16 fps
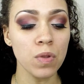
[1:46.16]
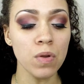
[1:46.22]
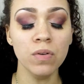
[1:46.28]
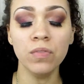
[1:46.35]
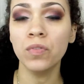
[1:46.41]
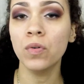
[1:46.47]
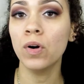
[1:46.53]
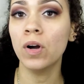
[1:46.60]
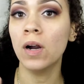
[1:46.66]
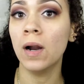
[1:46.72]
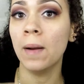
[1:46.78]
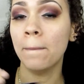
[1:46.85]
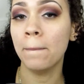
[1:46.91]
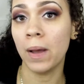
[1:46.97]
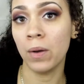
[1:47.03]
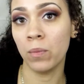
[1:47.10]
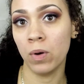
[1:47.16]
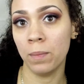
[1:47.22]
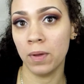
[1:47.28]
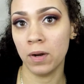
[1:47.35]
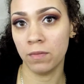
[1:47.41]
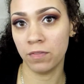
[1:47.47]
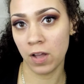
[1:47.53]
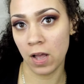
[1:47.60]
for my
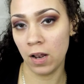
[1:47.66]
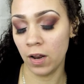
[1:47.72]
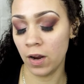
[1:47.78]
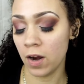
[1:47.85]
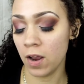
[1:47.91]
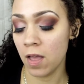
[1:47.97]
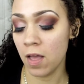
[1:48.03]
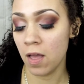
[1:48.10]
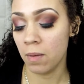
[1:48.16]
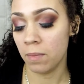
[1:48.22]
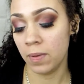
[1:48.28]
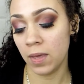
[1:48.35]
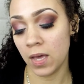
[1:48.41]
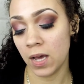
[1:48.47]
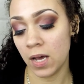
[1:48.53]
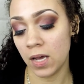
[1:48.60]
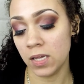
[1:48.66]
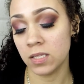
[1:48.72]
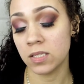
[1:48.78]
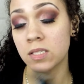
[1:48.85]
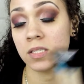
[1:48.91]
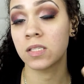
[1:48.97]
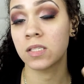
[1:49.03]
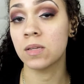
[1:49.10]
woman of color,
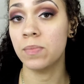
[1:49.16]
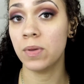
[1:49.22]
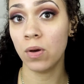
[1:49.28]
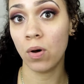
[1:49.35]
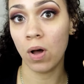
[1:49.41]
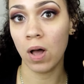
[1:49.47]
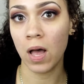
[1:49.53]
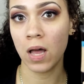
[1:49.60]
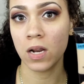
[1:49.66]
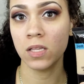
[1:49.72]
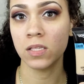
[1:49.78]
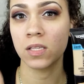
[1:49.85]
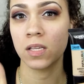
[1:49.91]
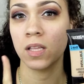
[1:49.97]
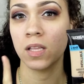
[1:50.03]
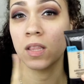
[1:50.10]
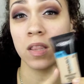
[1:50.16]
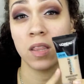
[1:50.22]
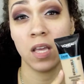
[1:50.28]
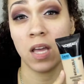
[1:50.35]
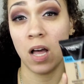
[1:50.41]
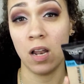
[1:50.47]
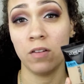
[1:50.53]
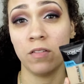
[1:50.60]
because to be all honest, the
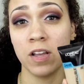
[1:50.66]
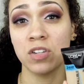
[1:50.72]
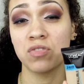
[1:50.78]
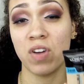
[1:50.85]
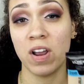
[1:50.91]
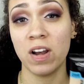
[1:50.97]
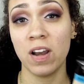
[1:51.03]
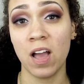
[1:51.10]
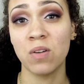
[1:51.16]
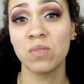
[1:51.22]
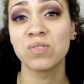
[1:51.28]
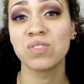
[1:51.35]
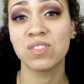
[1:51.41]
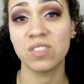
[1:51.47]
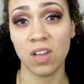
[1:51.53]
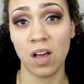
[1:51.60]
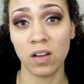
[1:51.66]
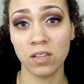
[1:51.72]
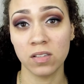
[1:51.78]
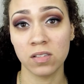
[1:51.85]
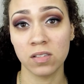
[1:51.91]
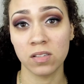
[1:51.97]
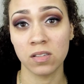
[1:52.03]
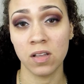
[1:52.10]
color range right now
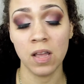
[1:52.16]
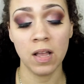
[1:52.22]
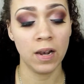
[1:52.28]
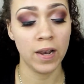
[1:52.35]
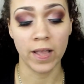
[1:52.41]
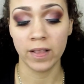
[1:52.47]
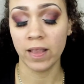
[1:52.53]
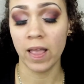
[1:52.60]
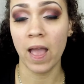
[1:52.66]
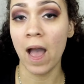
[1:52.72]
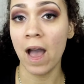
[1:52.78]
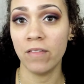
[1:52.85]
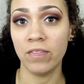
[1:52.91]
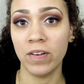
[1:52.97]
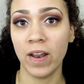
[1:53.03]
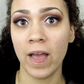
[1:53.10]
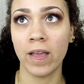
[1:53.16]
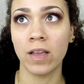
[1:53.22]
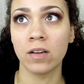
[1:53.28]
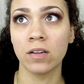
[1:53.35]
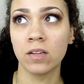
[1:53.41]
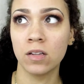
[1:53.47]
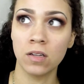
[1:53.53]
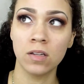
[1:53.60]
sucks. Like they have like
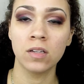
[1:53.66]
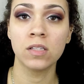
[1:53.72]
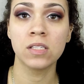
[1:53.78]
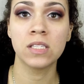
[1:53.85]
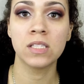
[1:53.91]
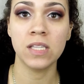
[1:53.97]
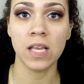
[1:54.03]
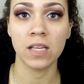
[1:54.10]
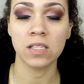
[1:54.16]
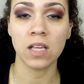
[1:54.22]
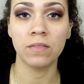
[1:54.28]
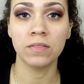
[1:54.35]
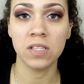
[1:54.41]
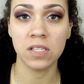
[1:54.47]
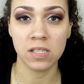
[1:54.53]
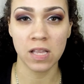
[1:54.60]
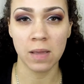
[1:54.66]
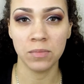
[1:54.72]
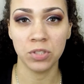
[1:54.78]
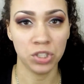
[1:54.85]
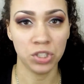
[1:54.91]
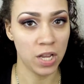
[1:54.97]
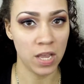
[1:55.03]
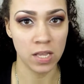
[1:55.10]
6 of the same
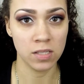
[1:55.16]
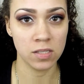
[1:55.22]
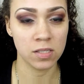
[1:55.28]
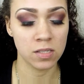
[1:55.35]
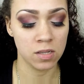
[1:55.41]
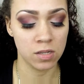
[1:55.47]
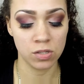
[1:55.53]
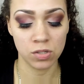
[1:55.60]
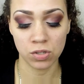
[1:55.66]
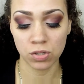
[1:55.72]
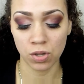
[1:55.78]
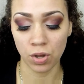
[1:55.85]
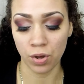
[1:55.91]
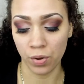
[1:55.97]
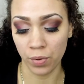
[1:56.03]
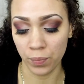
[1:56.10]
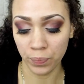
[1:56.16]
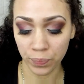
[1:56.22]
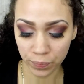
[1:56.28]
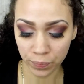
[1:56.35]
shades. So